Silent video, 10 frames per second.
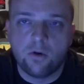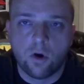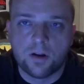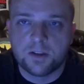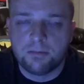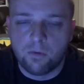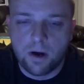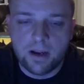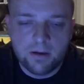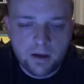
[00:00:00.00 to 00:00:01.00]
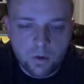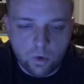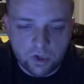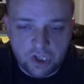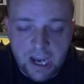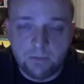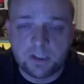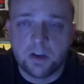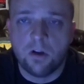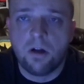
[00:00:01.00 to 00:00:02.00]
or at some point when Shane
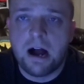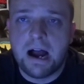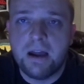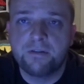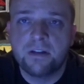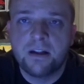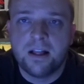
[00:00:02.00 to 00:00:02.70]
was still alive,